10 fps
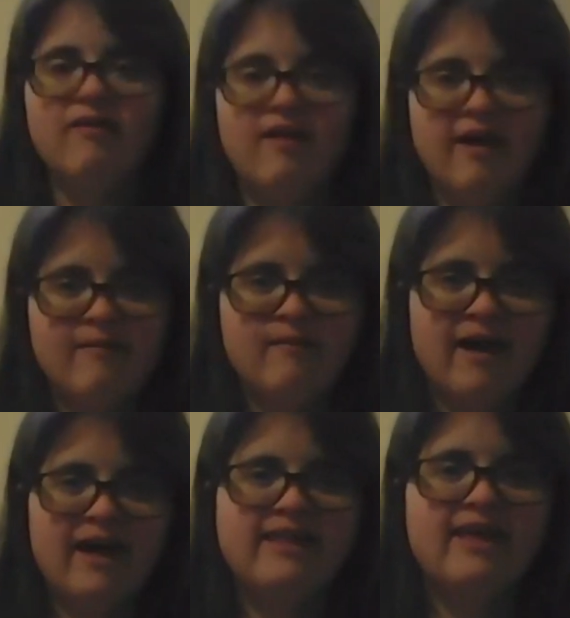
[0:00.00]
Then
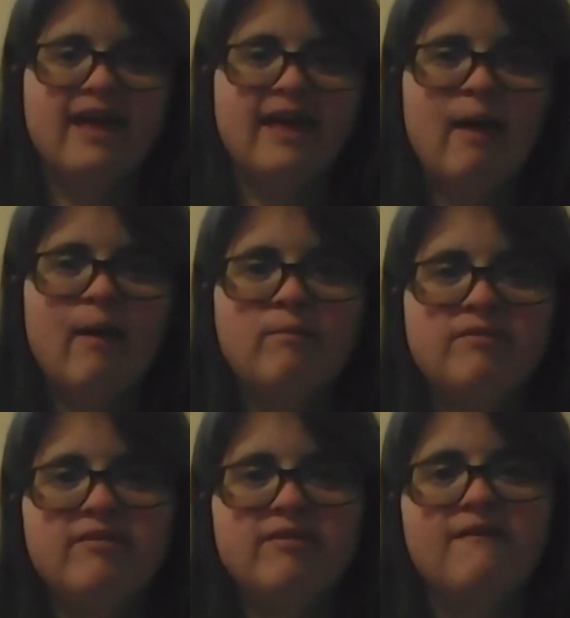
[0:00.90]
my
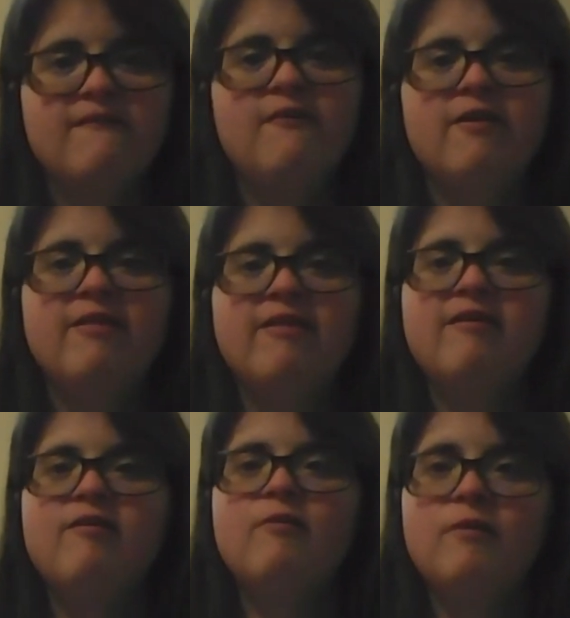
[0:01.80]
tips for
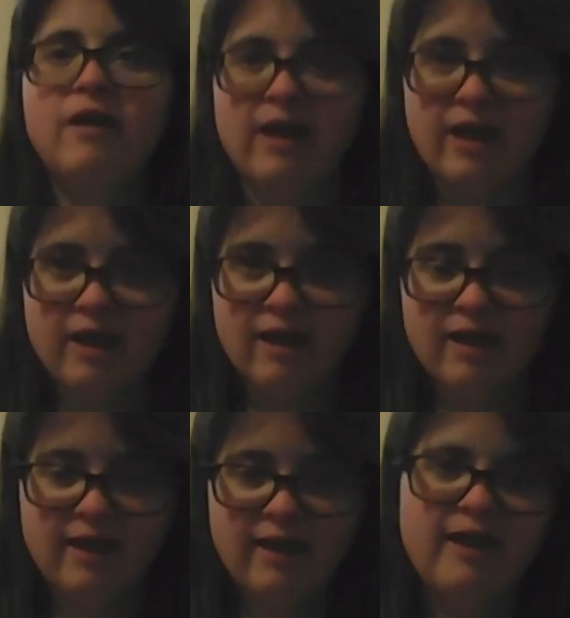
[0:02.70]
this week
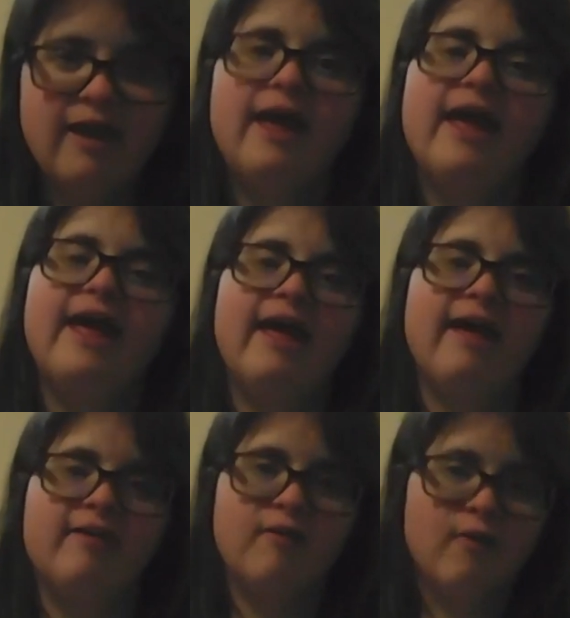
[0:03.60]

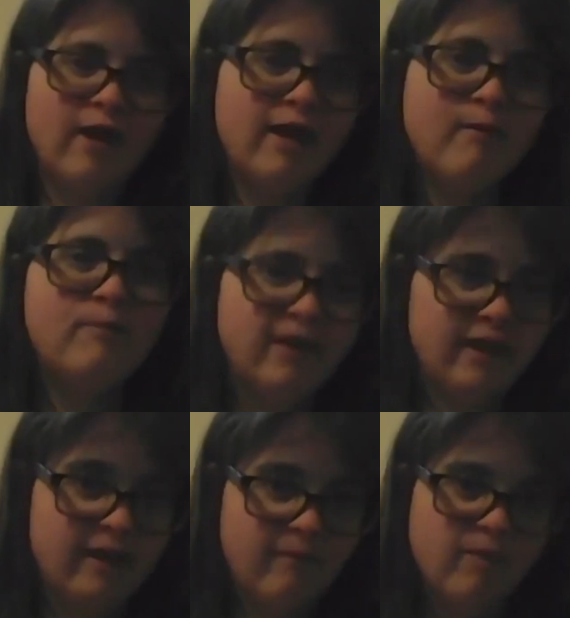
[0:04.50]
is going to
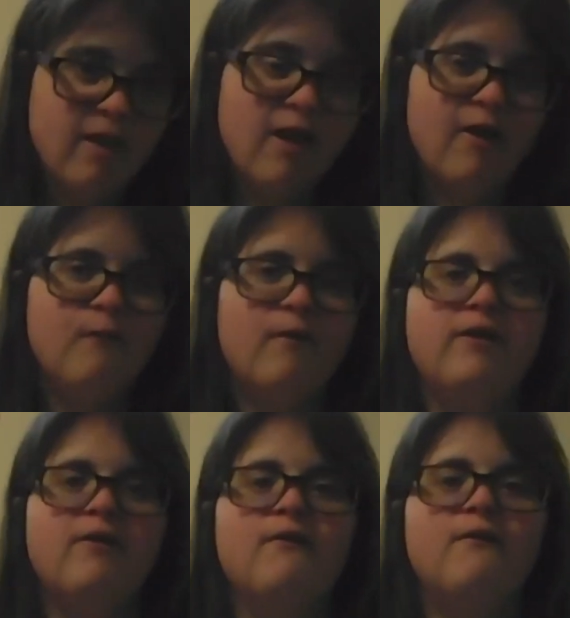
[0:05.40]
be, when
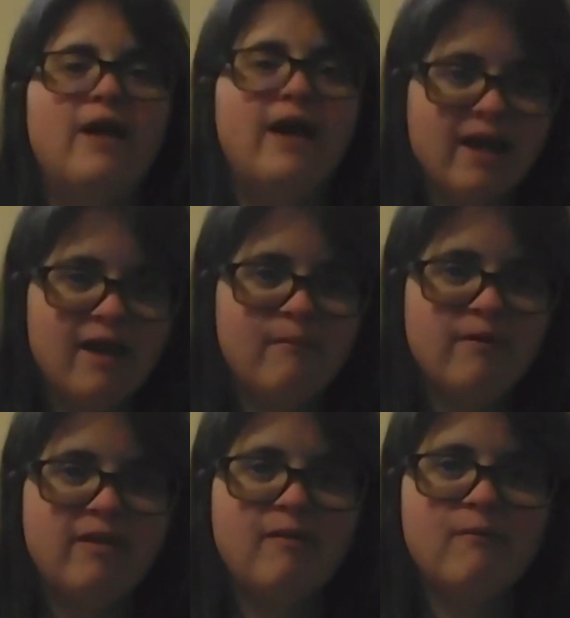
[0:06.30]
you wake up
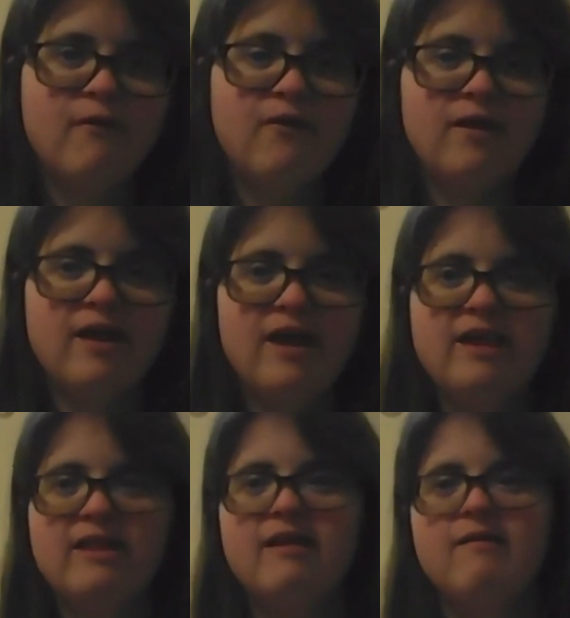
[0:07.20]
in the morning,